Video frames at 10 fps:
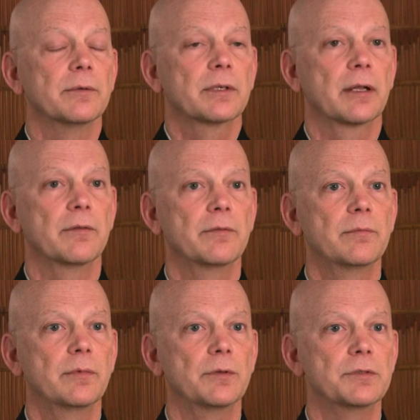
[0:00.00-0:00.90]
kind of
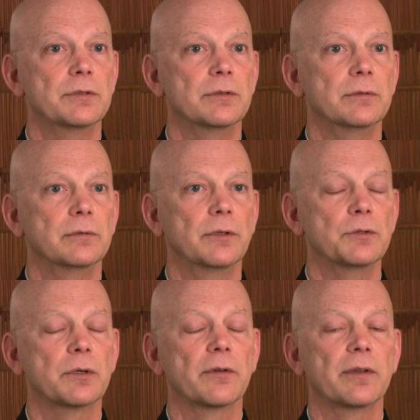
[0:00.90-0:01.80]
those
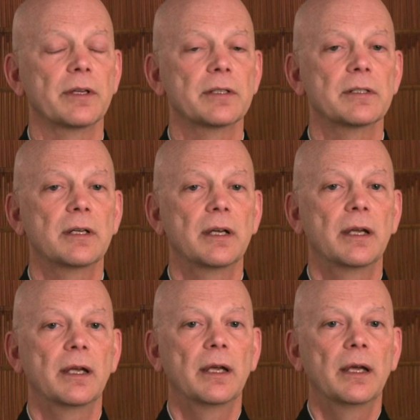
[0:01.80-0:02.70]
sort of things.
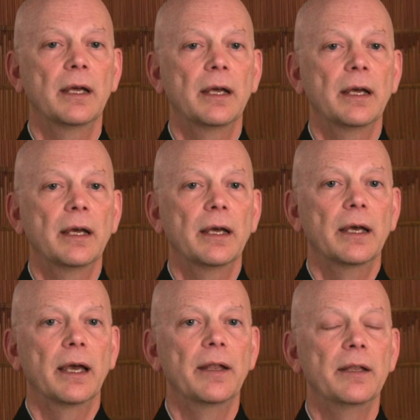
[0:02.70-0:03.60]

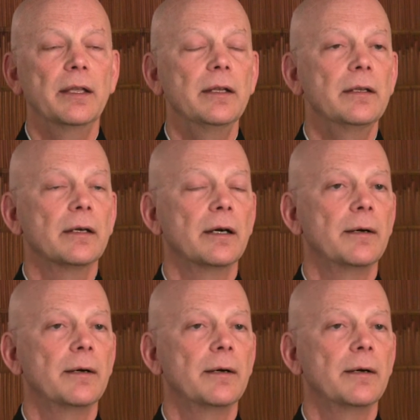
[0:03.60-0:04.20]
And then